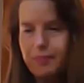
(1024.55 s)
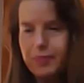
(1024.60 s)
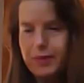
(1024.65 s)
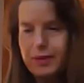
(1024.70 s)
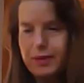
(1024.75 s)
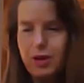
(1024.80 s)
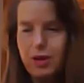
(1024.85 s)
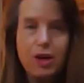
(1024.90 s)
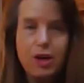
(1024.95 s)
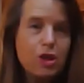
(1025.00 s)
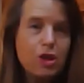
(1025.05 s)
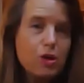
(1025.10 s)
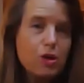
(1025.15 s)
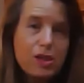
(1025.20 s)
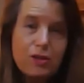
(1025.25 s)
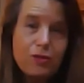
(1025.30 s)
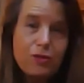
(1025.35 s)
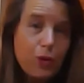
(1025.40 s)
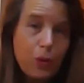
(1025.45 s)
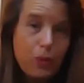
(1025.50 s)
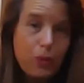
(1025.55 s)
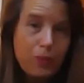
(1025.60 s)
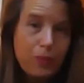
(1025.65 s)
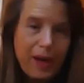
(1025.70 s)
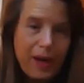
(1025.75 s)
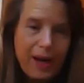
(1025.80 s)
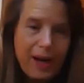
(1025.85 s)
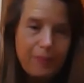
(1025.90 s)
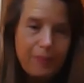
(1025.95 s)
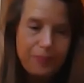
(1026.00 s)
a useful
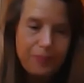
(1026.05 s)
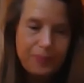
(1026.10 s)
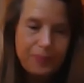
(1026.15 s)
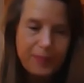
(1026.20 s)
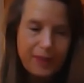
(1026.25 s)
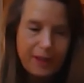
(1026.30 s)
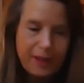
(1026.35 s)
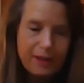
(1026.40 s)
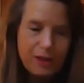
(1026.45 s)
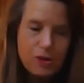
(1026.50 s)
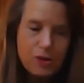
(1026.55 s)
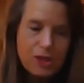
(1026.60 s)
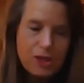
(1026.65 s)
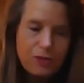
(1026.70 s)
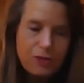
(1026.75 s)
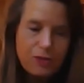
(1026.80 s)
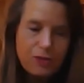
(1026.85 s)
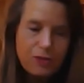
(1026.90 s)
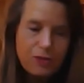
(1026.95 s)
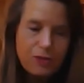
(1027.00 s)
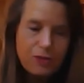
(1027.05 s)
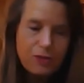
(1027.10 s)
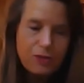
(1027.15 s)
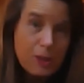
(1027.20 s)
way